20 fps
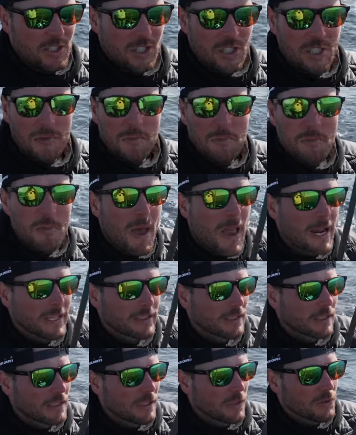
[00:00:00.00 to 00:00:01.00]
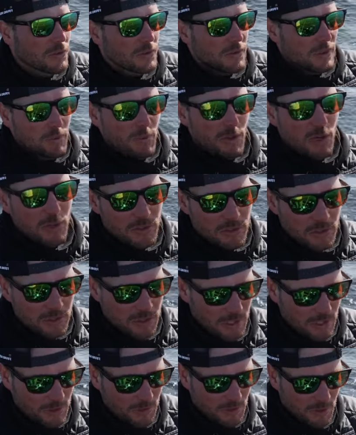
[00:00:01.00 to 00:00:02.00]
smacked it close to the boat,
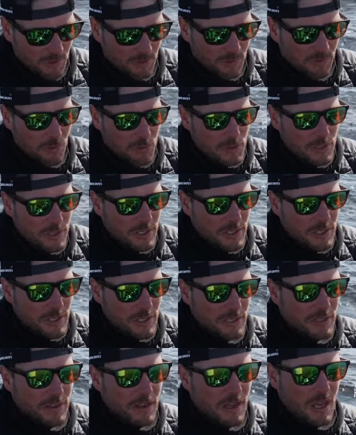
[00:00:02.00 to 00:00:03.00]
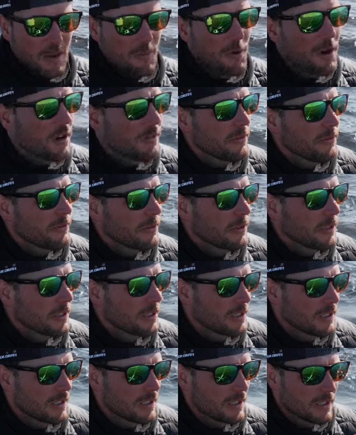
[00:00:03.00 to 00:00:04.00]
but unfortunately it came off.
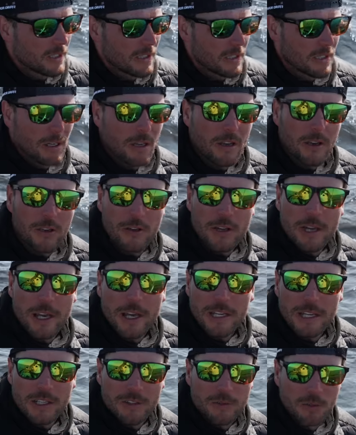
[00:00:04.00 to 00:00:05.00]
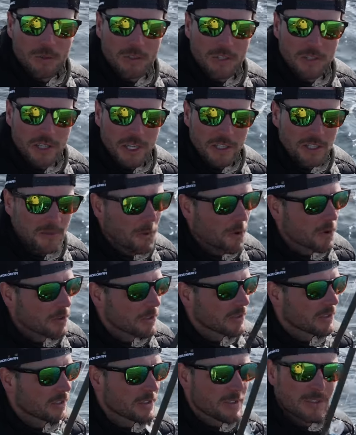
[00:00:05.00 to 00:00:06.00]
We're gonna head out towards the next spot to
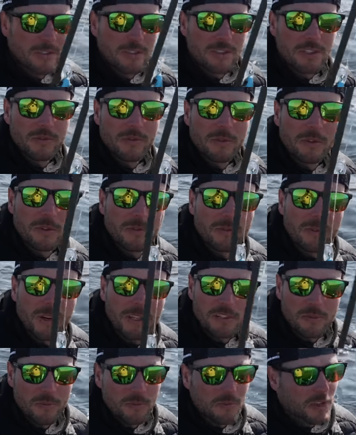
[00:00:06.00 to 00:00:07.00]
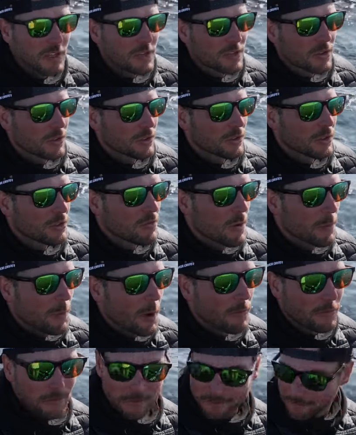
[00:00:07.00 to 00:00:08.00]
see if we can find some fish on the drop-off.